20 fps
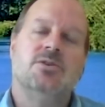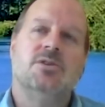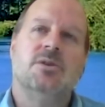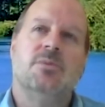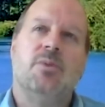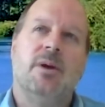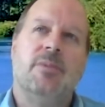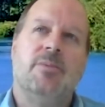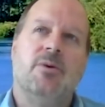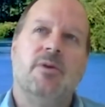
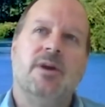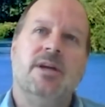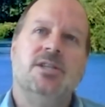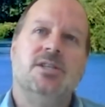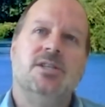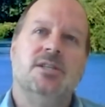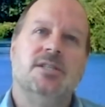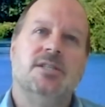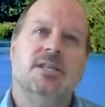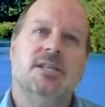
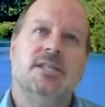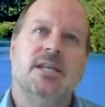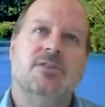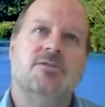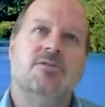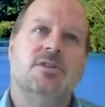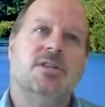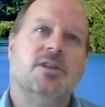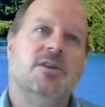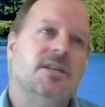preparations,
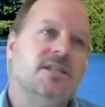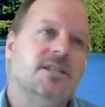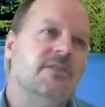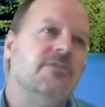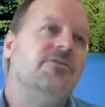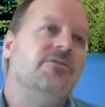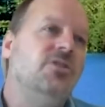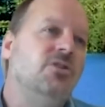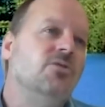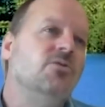etc. So there's a
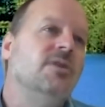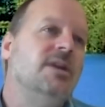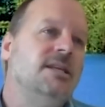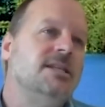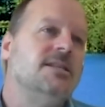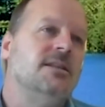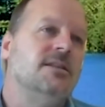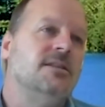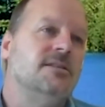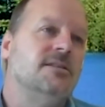few
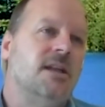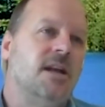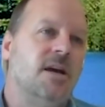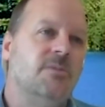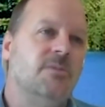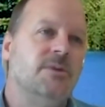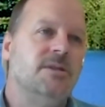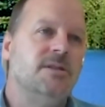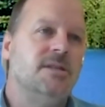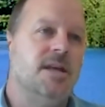reasons that I
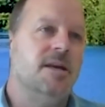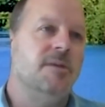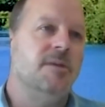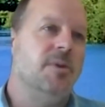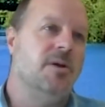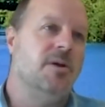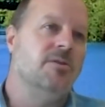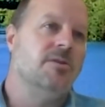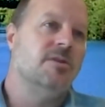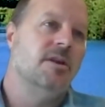would say
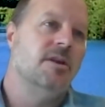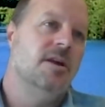both